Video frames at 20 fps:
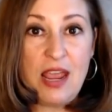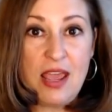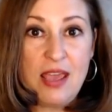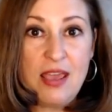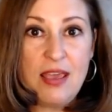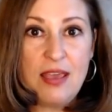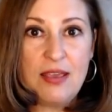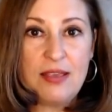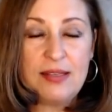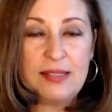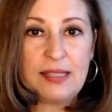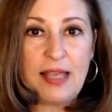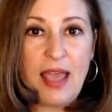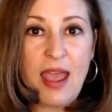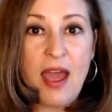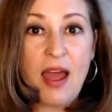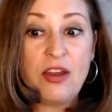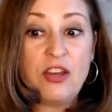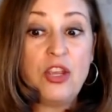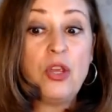is
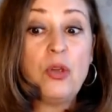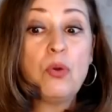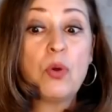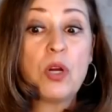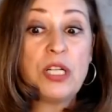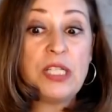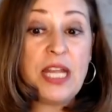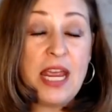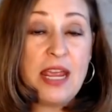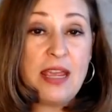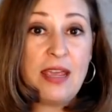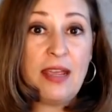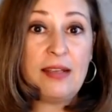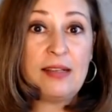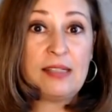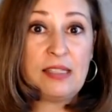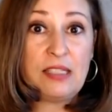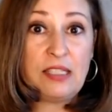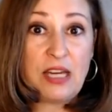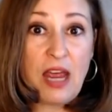and you are taking
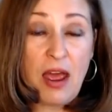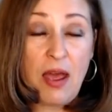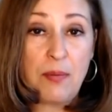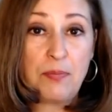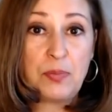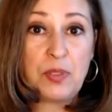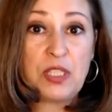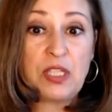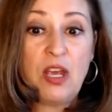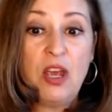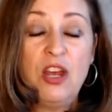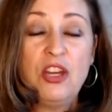steps